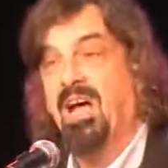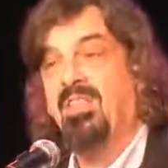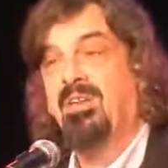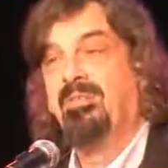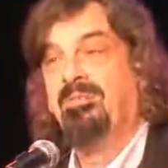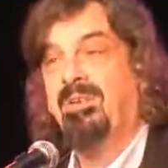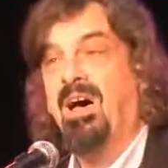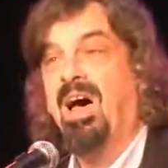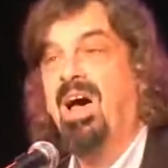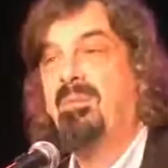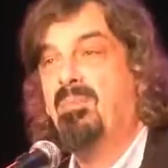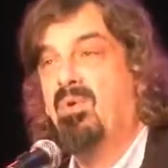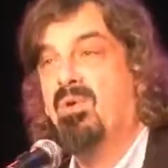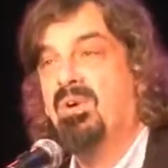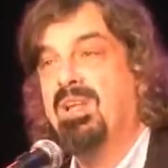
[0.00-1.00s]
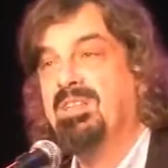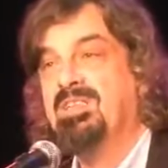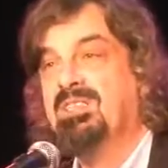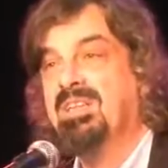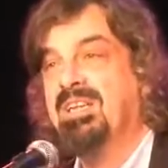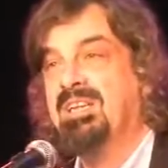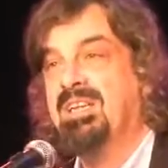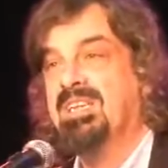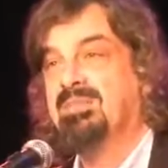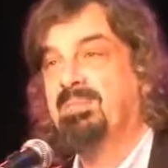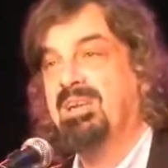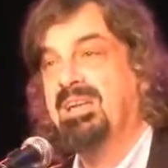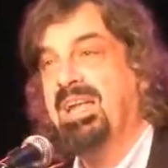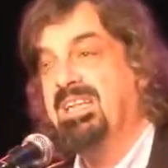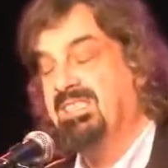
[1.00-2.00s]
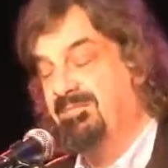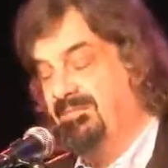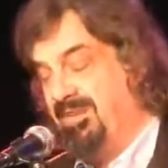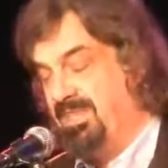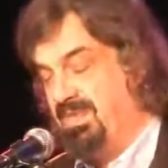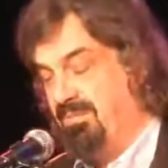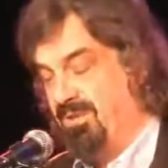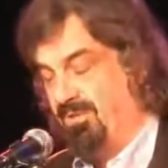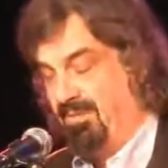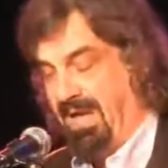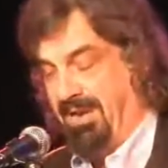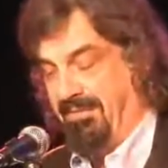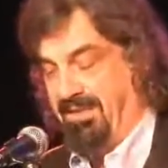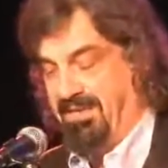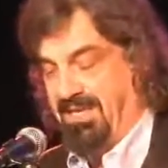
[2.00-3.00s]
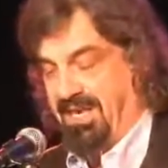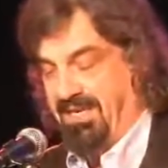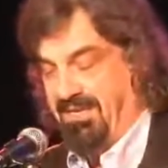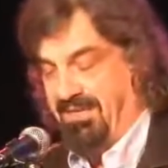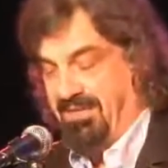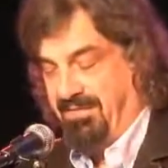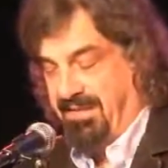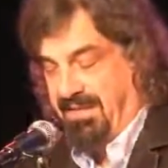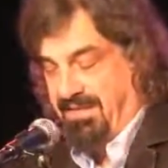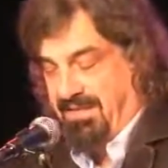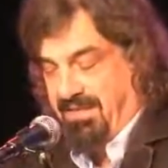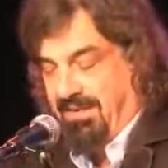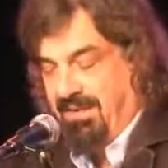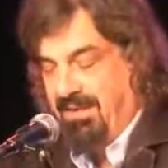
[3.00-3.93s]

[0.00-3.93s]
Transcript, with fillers: are the far more insidious but less visible manifestations of this.